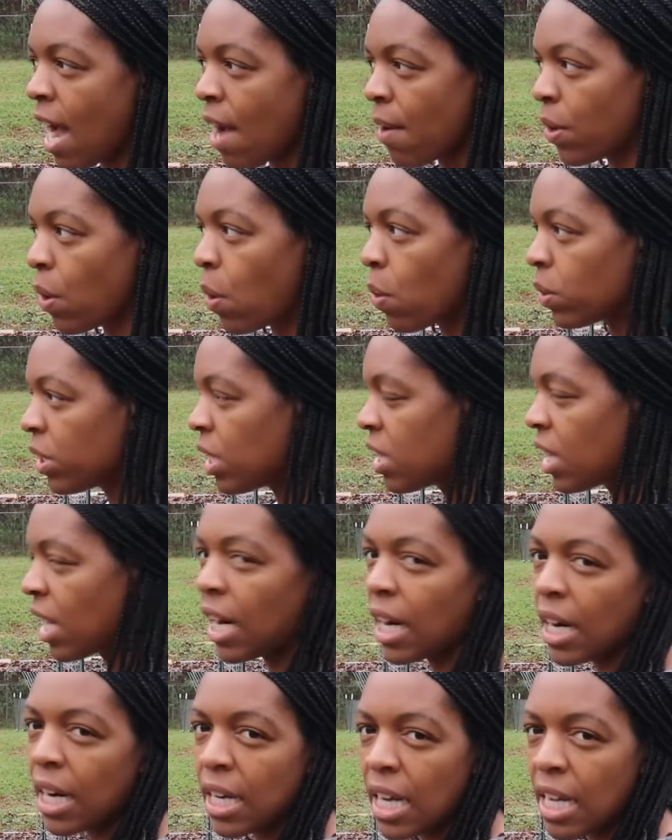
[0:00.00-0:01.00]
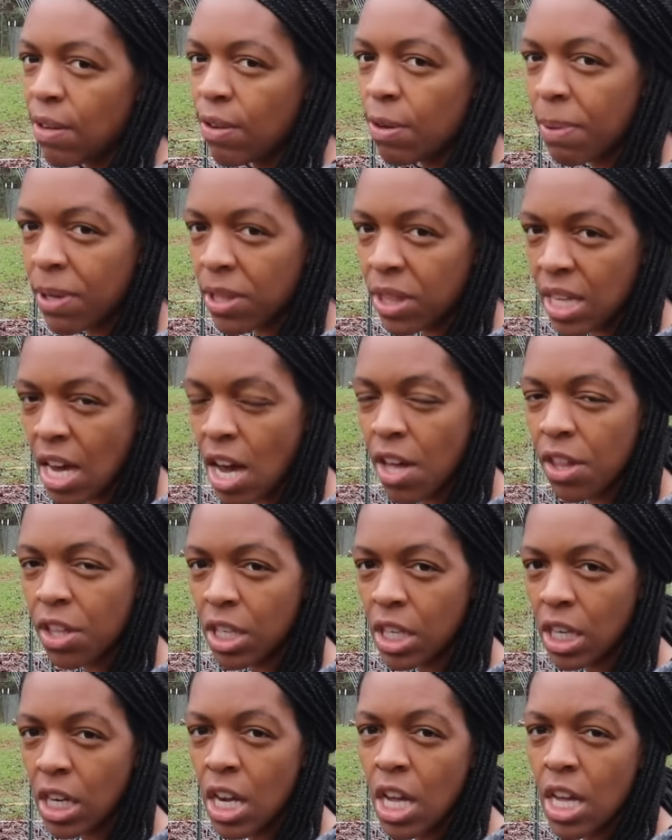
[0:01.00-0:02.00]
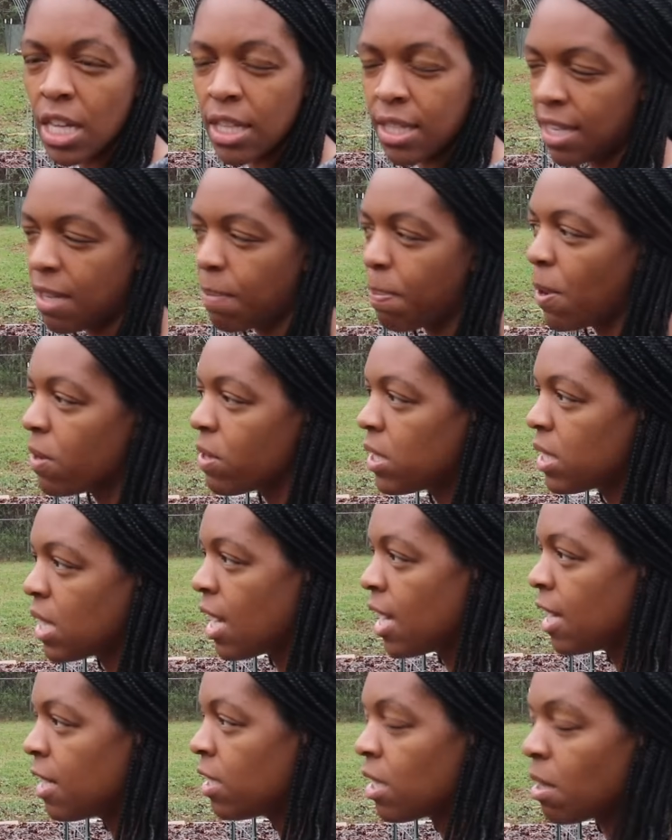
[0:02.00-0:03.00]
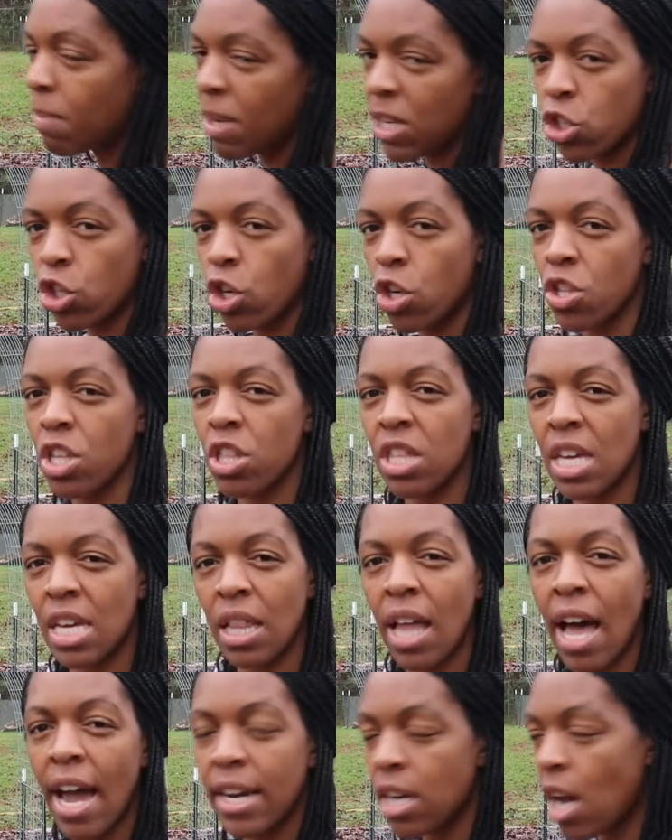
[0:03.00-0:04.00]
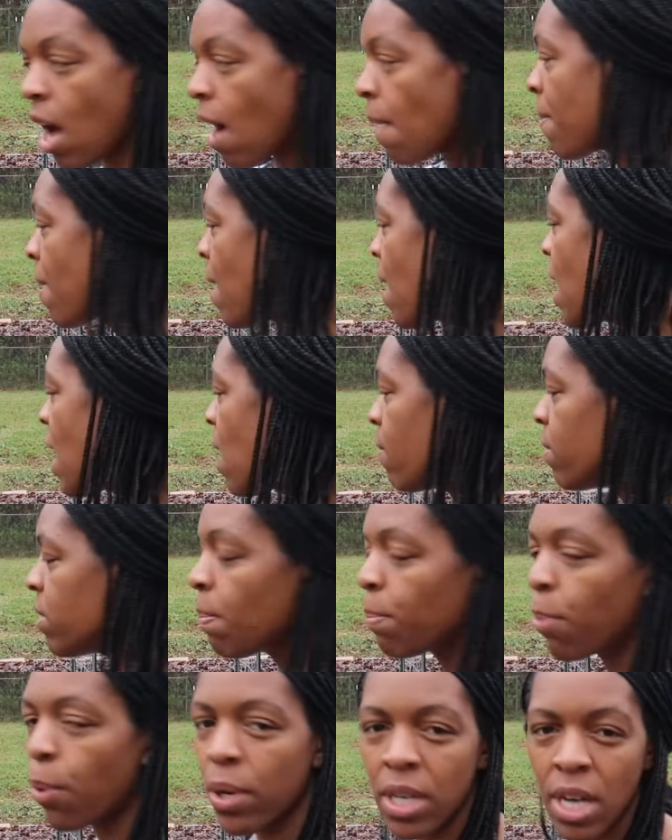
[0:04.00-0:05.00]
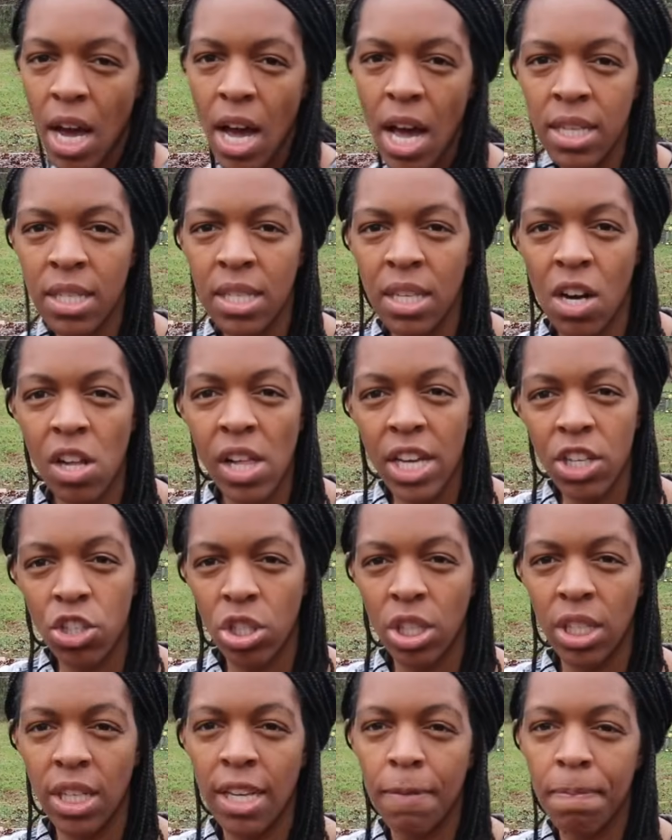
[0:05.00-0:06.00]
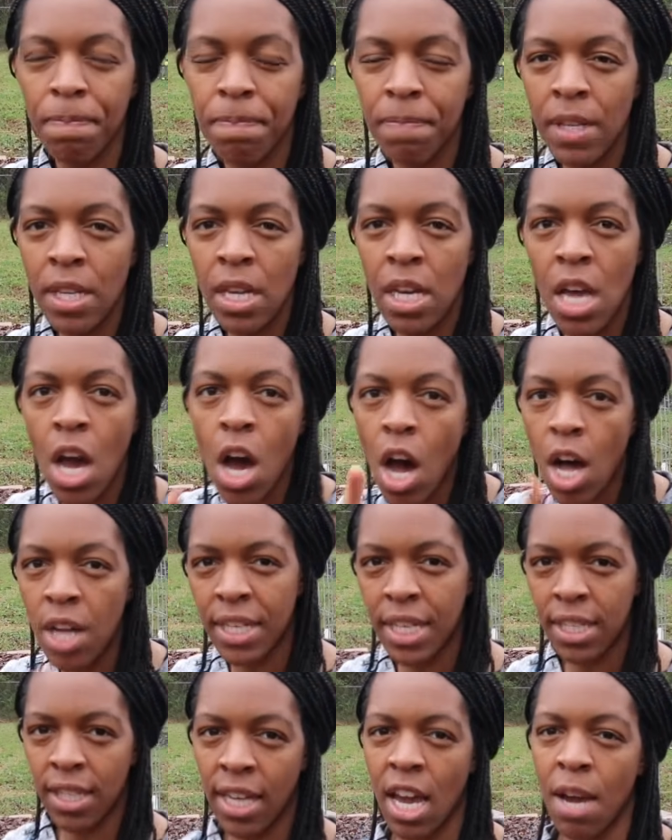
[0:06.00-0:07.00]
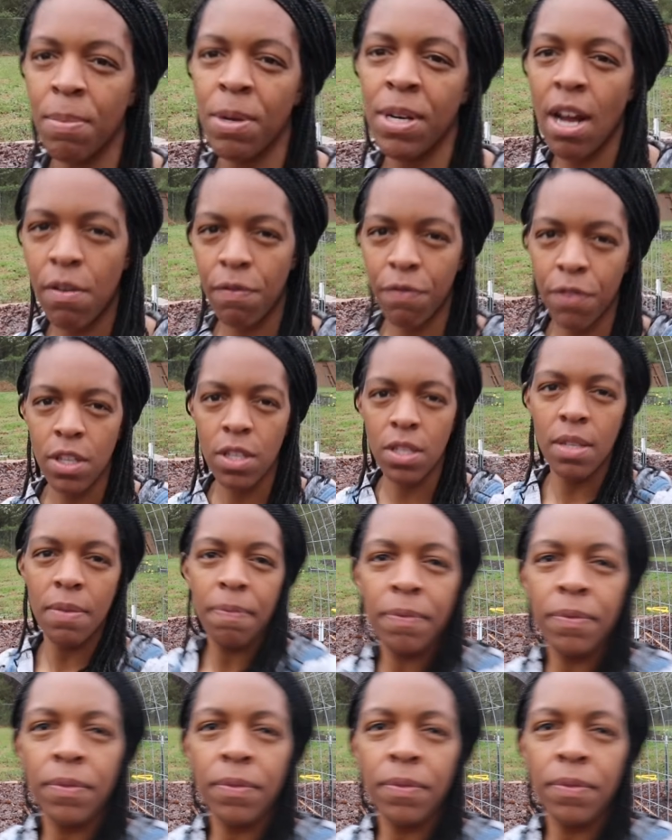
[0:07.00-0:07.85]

I would hold it there, and he would put the other T-posts in to make sure that they lined up. It was important to us, and I'll take the camera down for this.